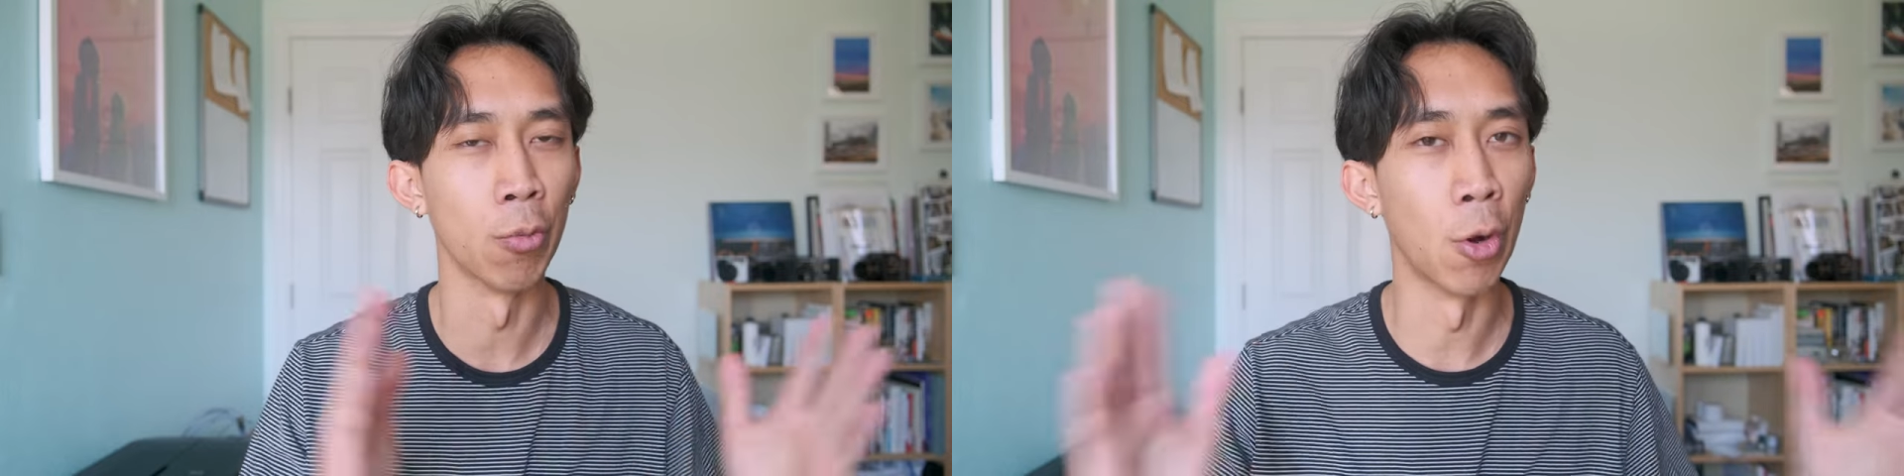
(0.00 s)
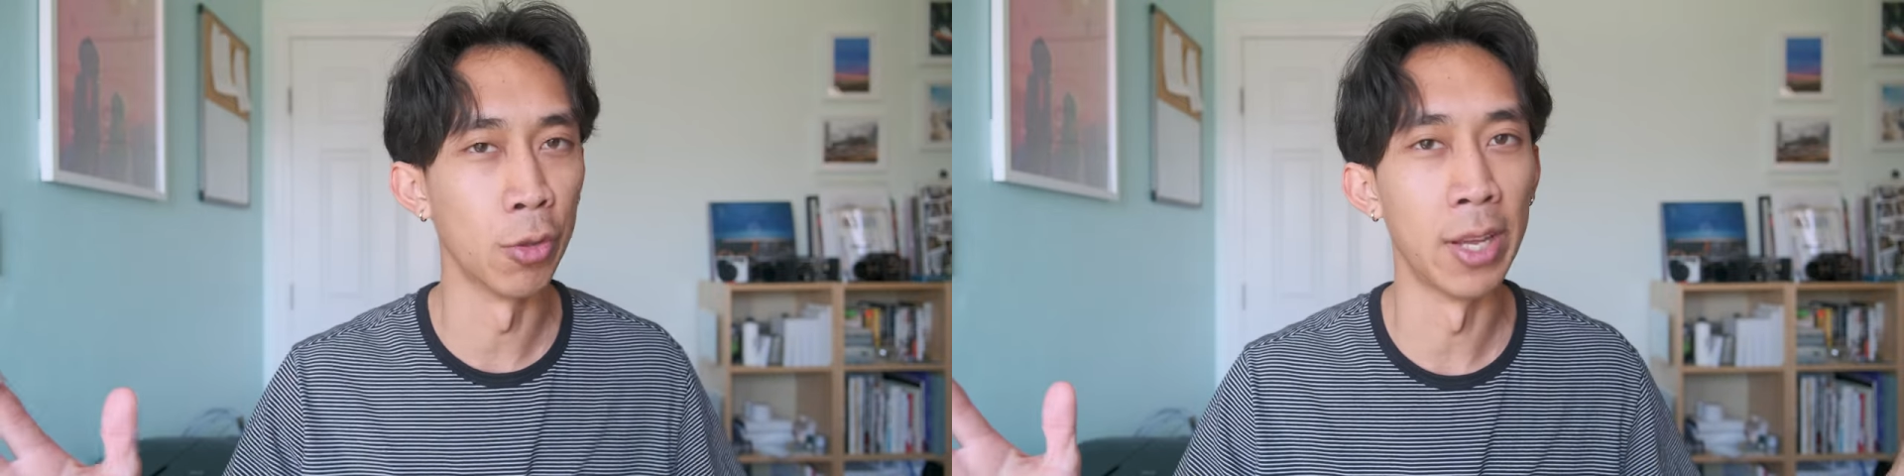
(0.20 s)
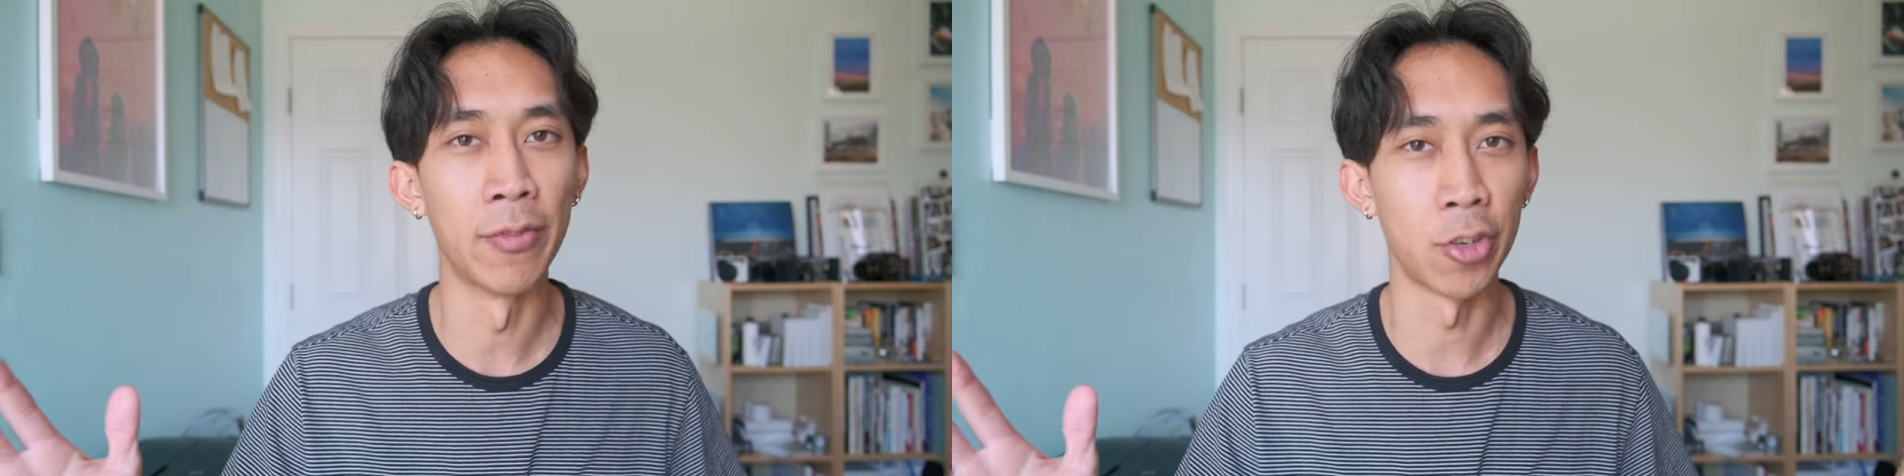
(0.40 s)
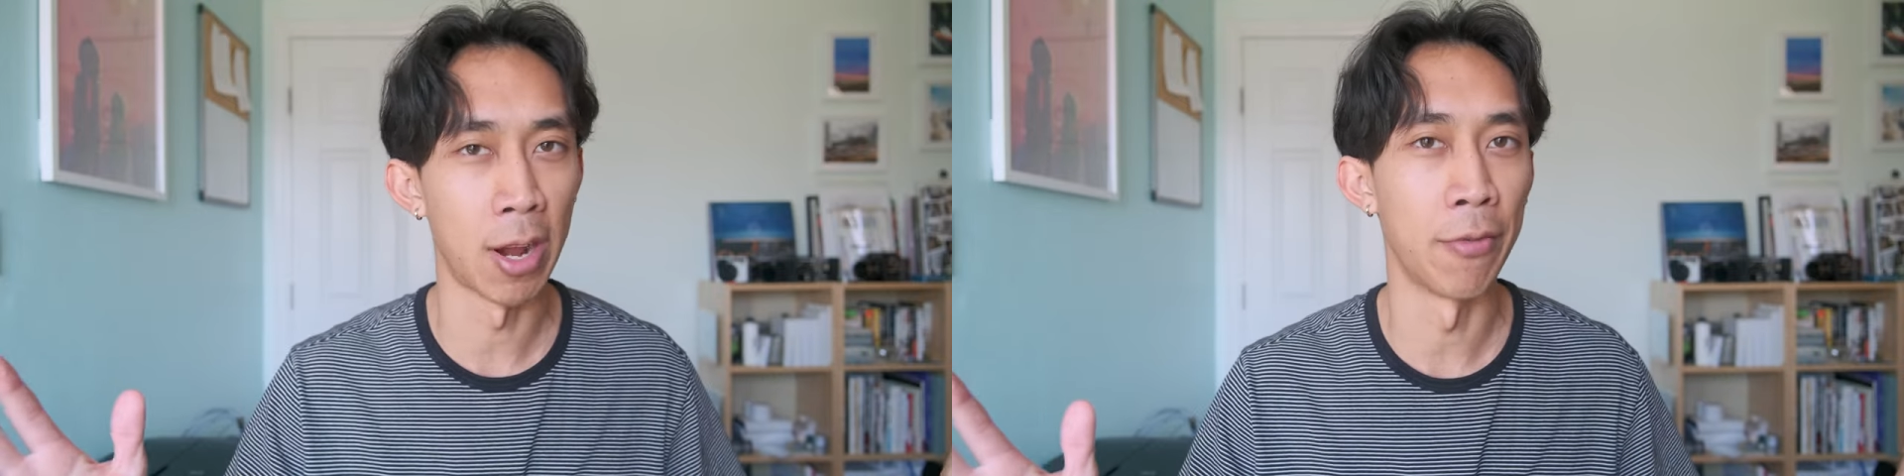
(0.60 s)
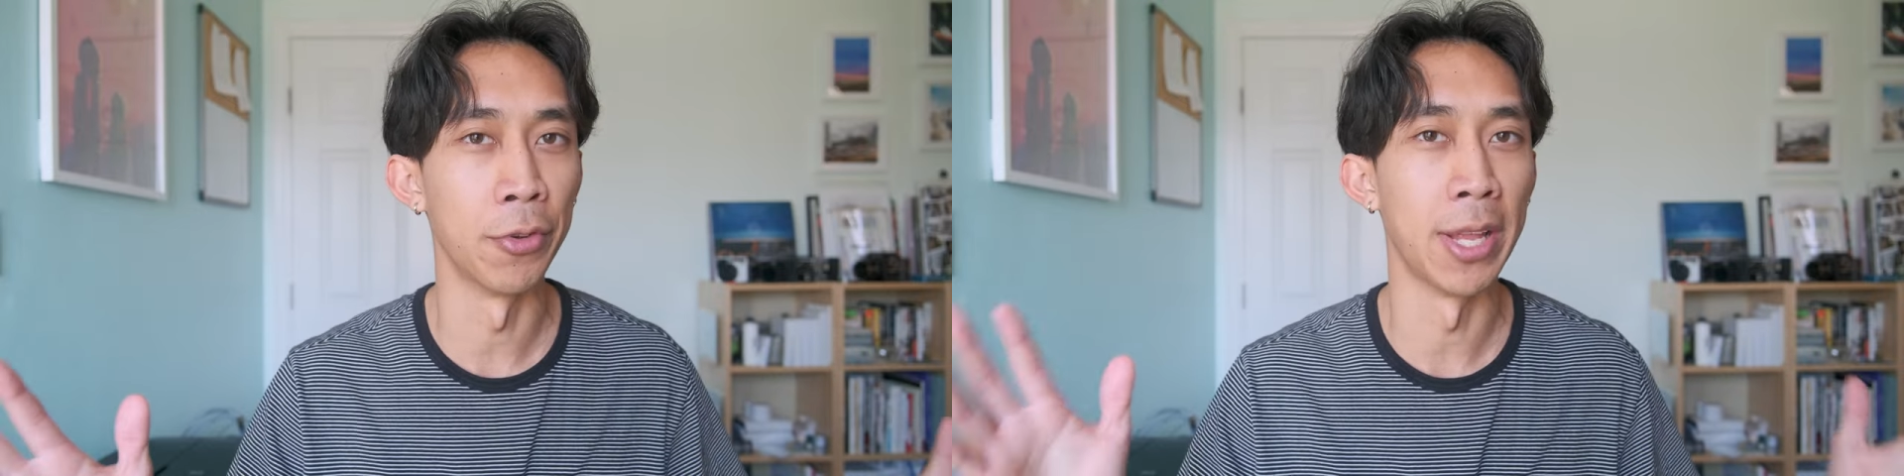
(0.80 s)
road they've
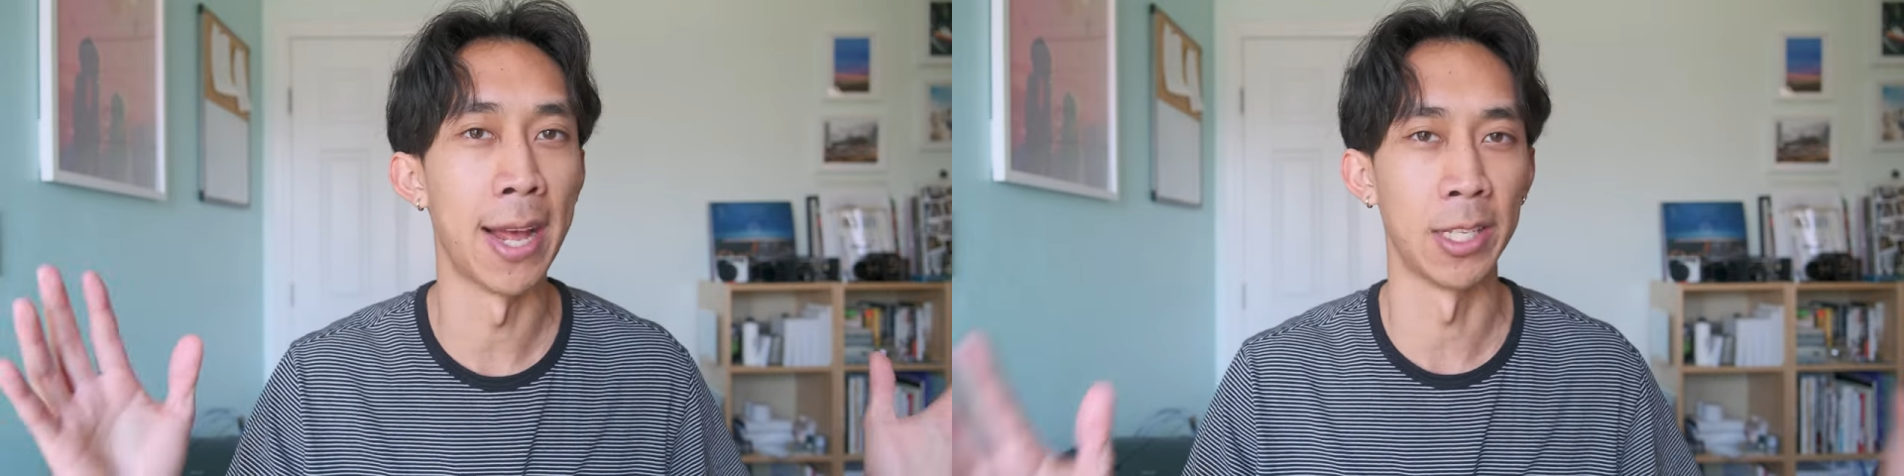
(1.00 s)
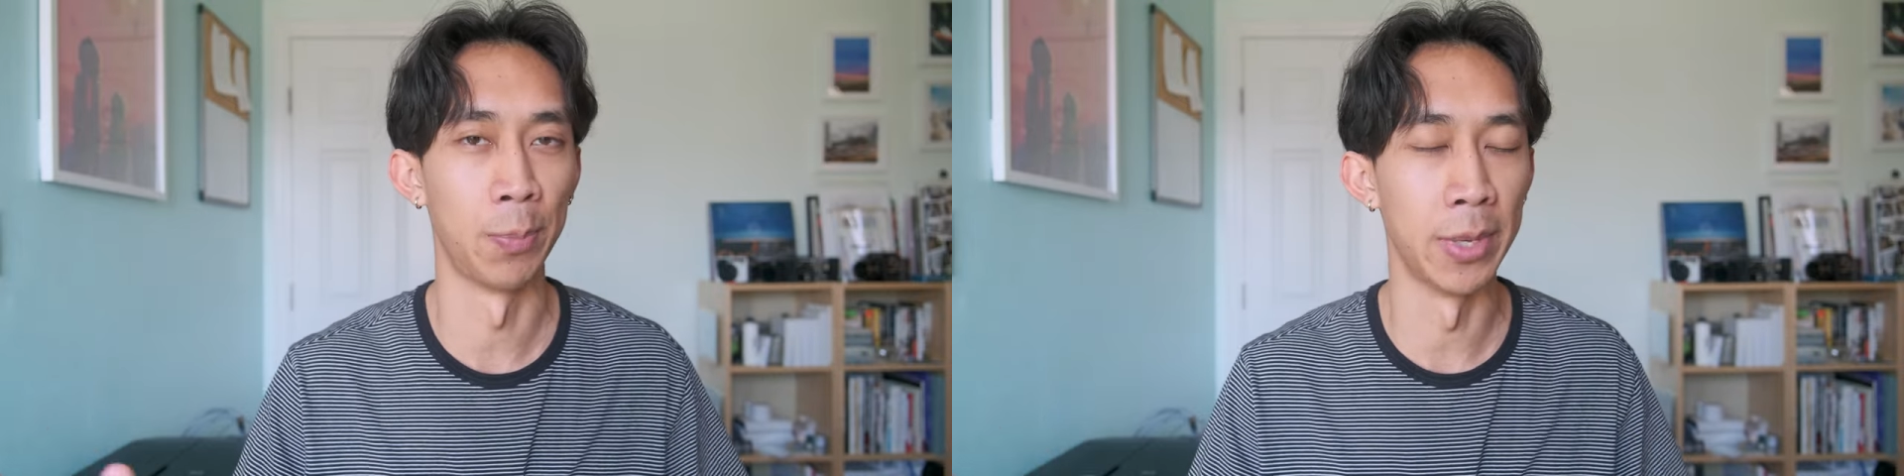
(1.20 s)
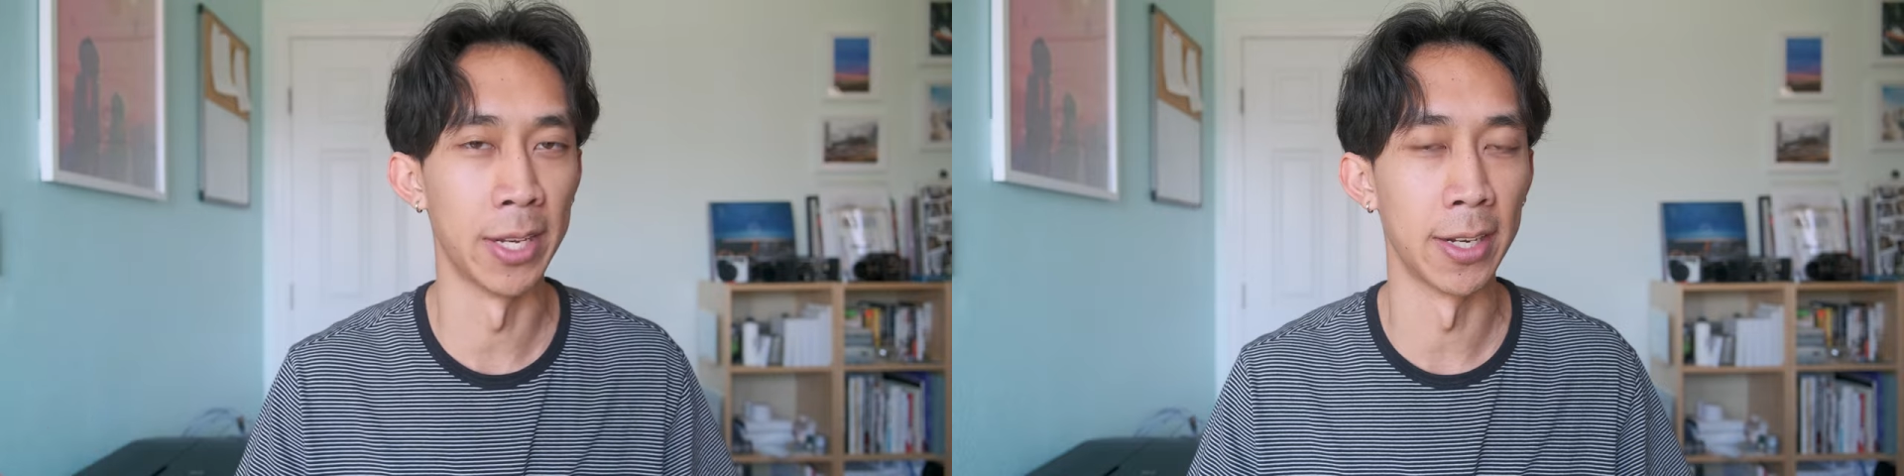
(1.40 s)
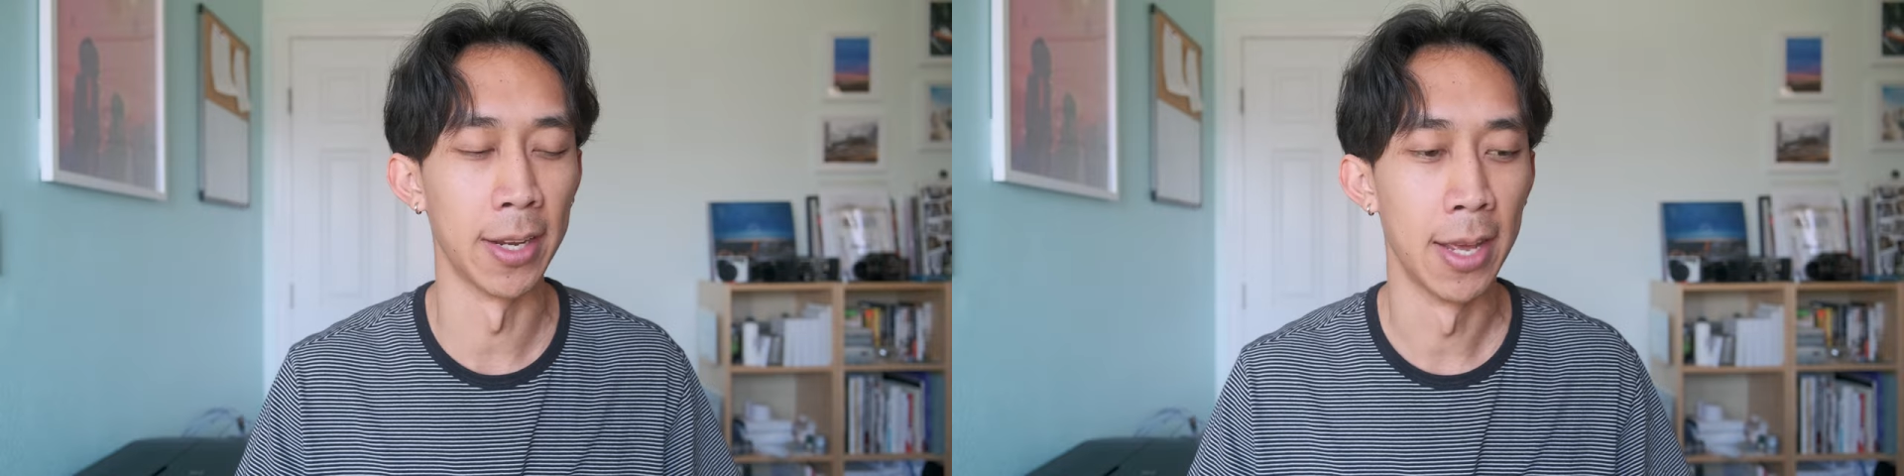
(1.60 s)
traveled has been.